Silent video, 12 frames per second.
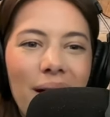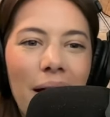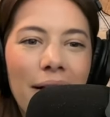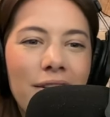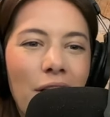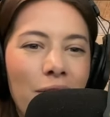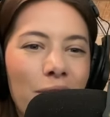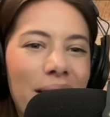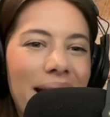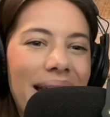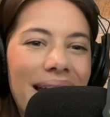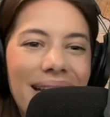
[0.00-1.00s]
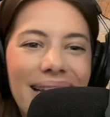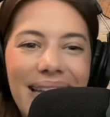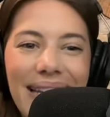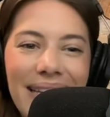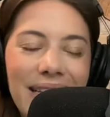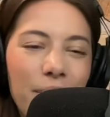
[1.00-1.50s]
Dr. Diane
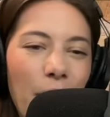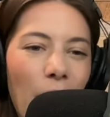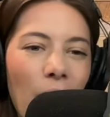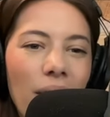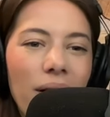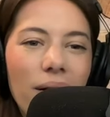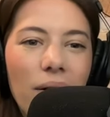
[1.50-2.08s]
Ginsberg,